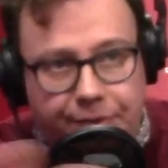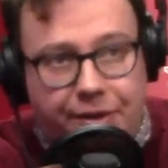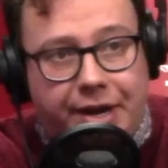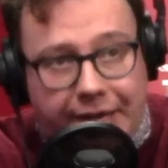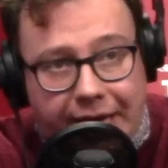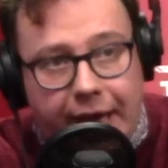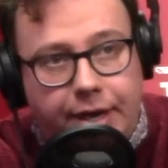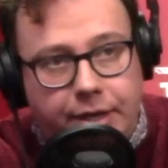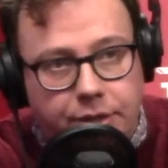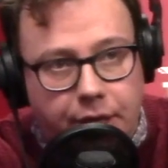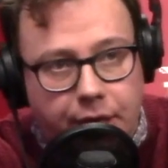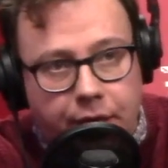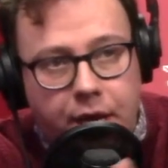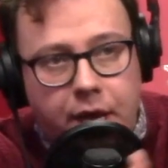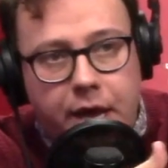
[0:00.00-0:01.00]
And that, again, is
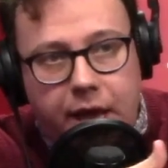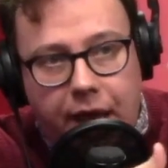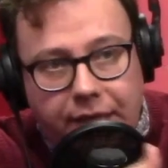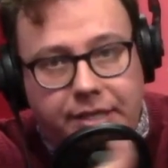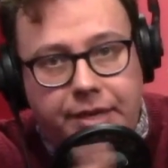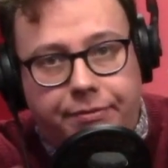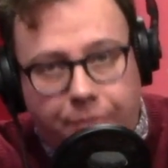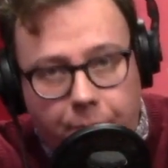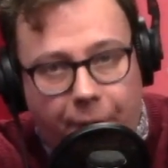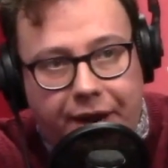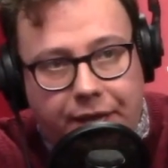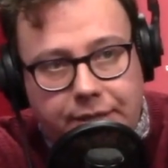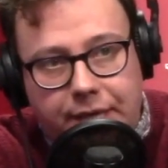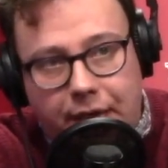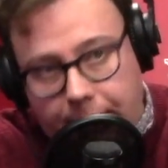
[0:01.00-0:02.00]
a, a different
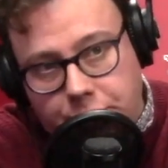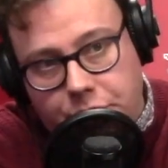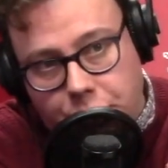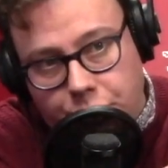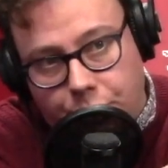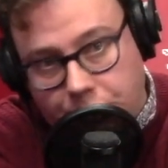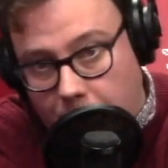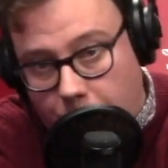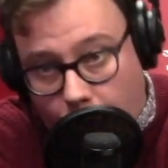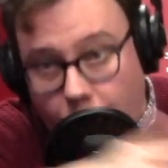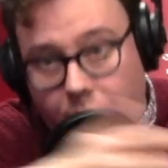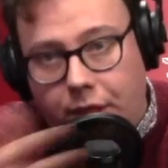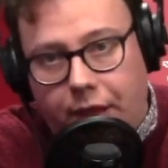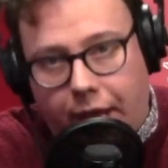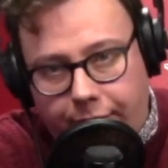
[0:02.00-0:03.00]
way at times to sort of
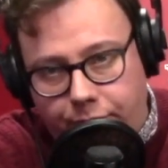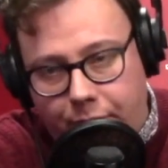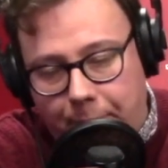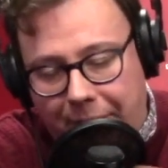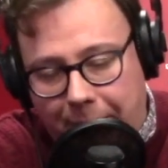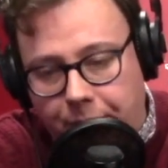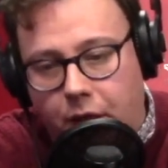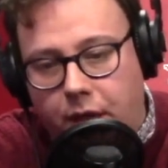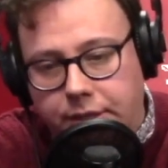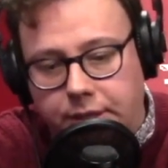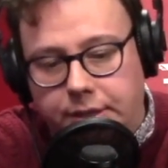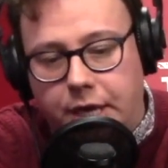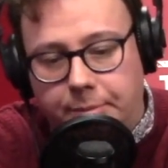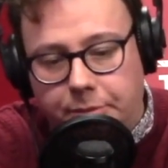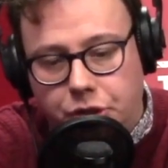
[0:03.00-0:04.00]
look at life when people are
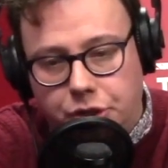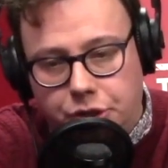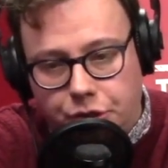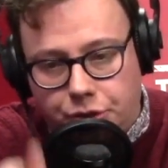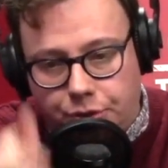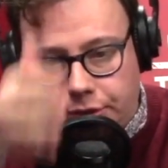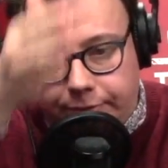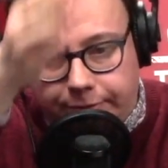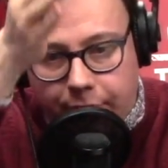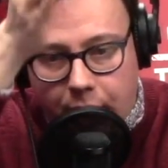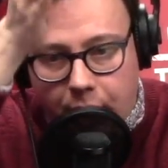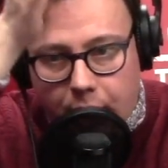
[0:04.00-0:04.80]
determined just to sort of